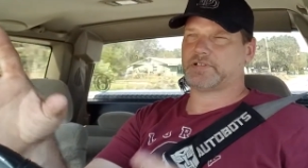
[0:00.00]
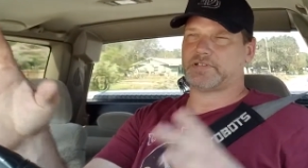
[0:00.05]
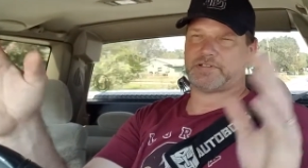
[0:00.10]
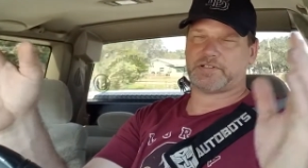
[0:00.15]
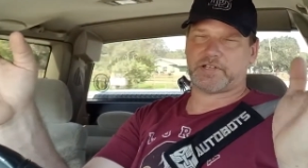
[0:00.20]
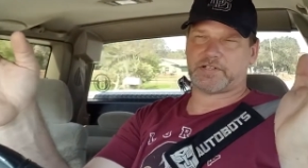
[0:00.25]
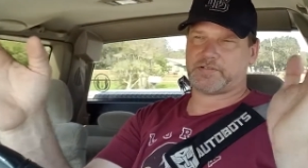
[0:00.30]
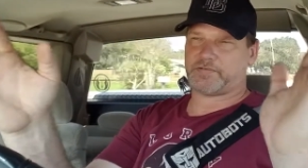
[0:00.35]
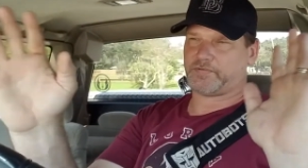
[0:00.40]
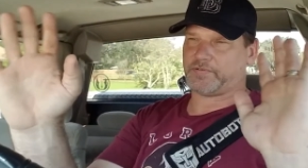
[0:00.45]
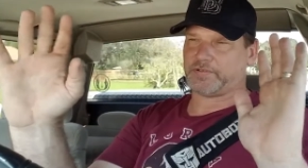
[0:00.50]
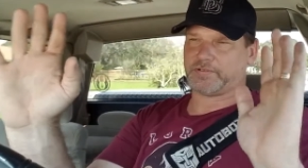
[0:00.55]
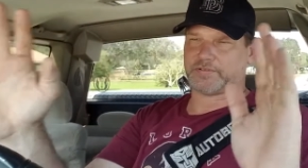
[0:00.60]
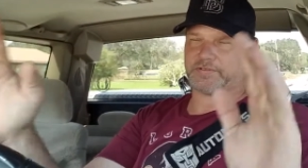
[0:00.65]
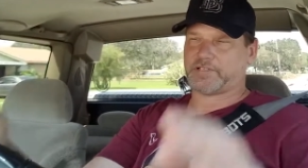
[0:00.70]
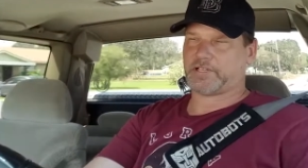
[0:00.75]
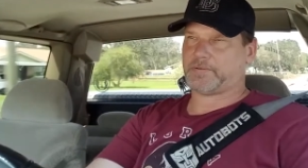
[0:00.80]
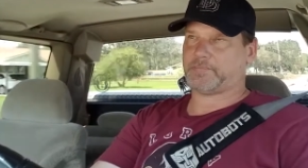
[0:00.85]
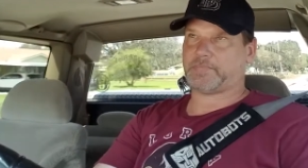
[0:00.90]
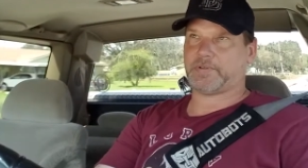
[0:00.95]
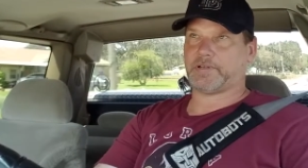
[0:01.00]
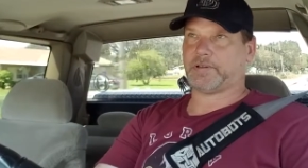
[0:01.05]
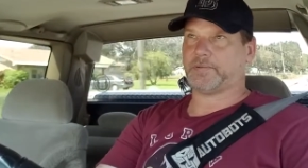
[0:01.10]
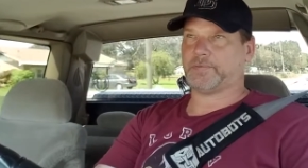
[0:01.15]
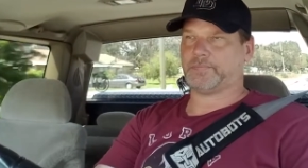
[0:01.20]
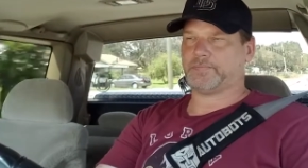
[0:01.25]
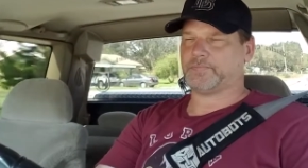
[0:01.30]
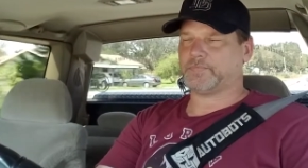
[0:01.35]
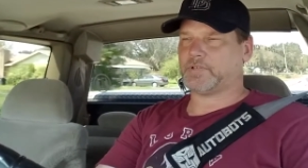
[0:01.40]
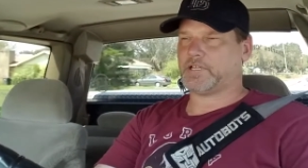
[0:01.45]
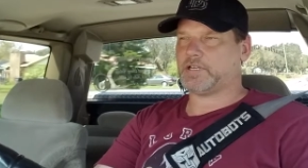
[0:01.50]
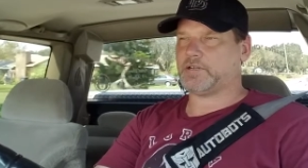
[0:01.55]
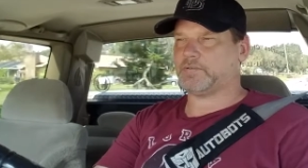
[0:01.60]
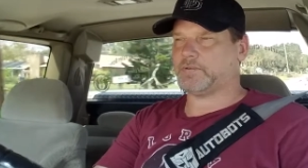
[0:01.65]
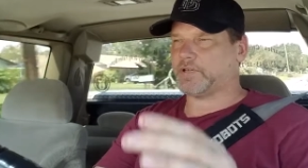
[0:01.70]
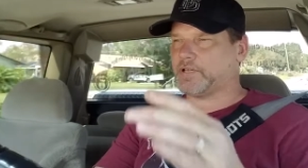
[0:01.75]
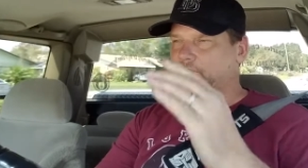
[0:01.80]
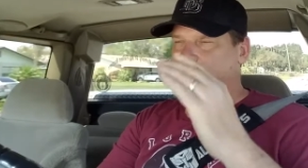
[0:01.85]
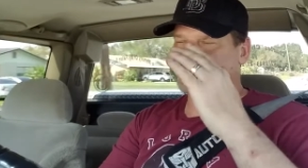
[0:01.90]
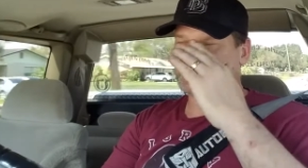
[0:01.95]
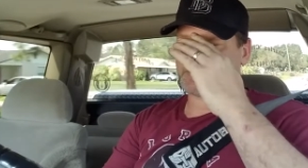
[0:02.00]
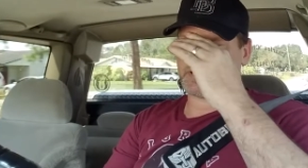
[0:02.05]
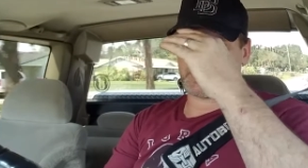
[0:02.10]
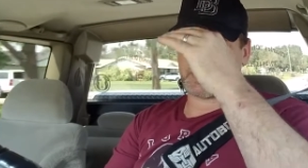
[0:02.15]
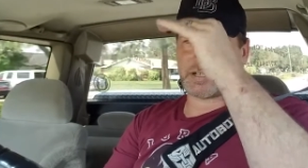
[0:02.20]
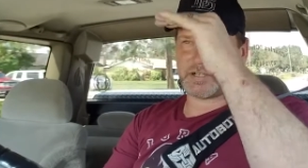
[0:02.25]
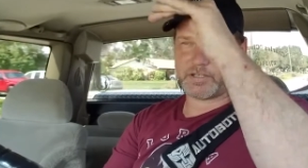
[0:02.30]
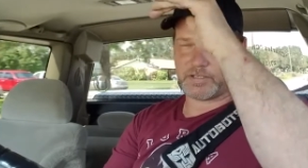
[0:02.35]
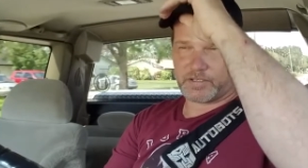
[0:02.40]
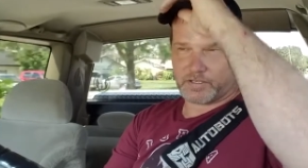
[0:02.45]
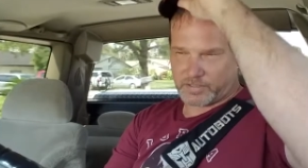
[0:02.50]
Touch and feel the same thing. Anyway, sorry.